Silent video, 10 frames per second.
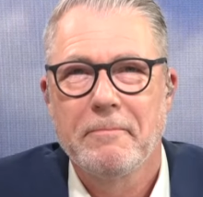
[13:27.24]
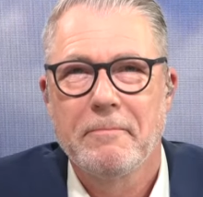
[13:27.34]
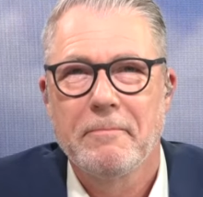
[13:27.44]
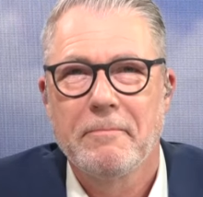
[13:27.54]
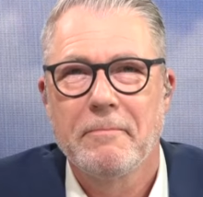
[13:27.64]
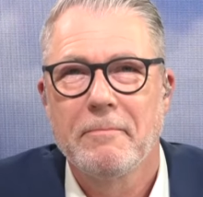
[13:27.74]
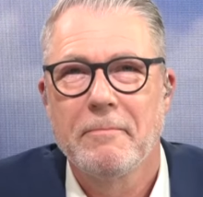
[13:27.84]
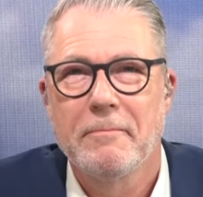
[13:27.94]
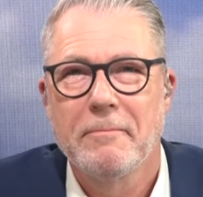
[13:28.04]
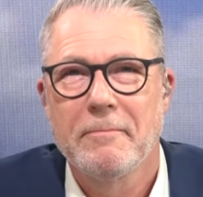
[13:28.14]

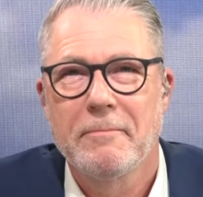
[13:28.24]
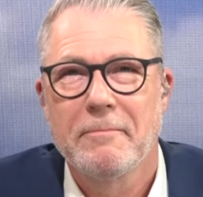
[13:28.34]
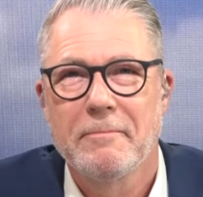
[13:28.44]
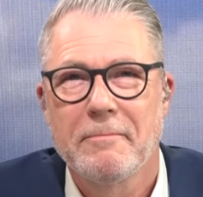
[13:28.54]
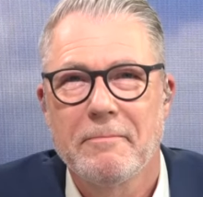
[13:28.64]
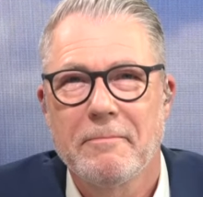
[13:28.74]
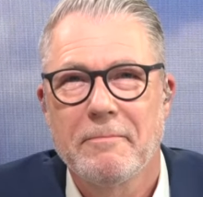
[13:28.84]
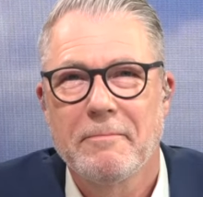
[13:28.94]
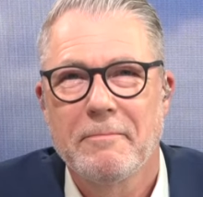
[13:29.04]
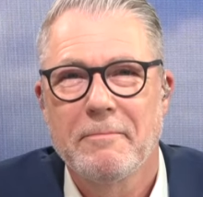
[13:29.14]

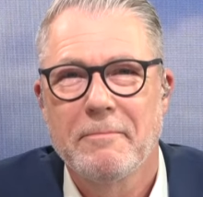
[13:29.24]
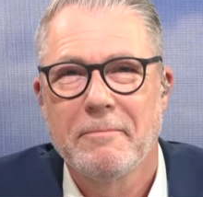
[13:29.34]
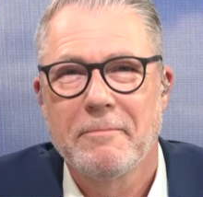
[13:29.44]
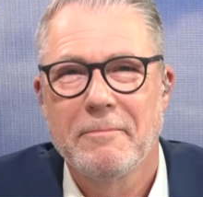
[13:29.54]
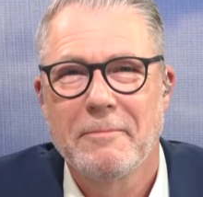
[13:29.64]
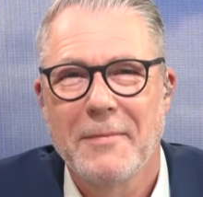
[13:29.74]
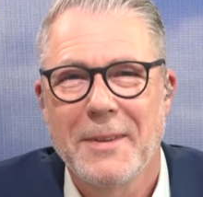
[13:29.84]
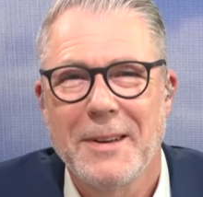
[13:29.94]
No words are spoken by the person on screen.